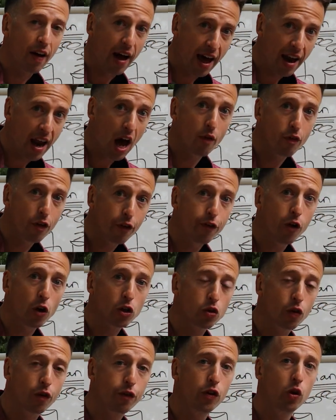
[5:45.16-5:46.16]
and other
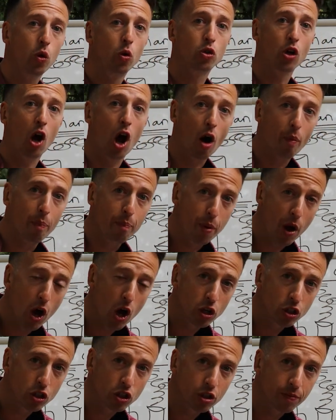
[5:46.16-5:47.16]
fossil fuels are
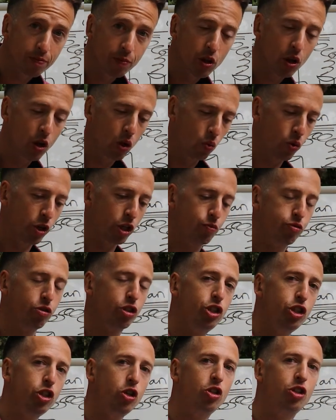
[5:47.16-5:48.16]
burnt, which
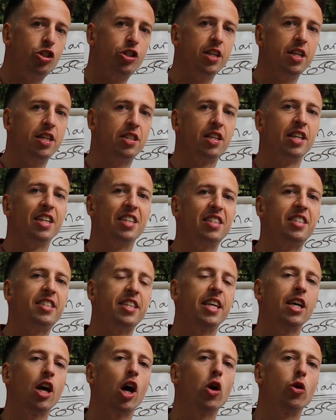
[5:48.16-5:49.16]
produces
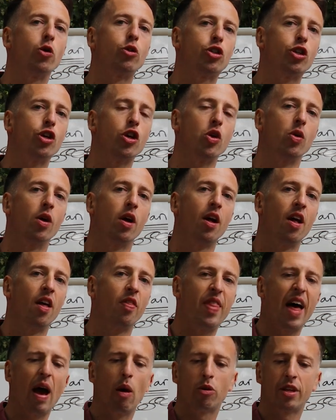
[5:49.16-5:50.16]
CO2.
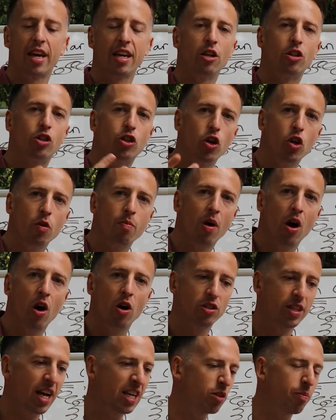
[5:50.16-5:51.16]
That would get you 2
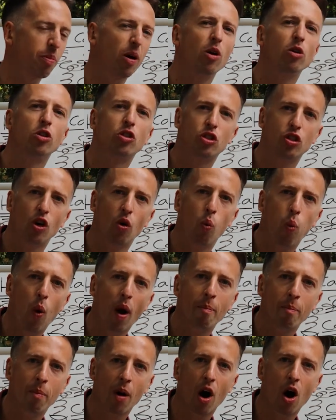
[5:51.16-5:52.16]
marks as opposed to
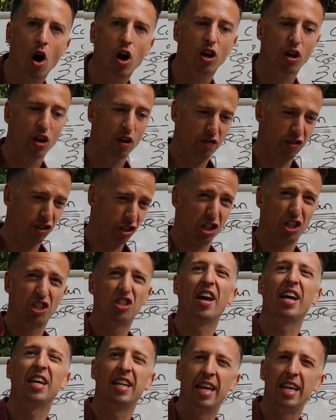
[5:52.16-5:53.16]
1 mark for just
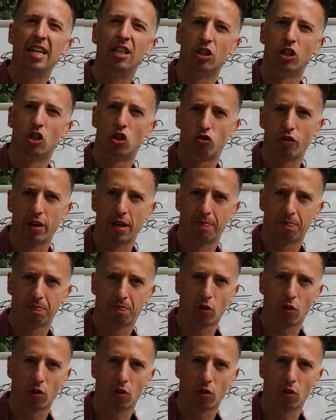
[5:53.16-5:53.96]
saying industry,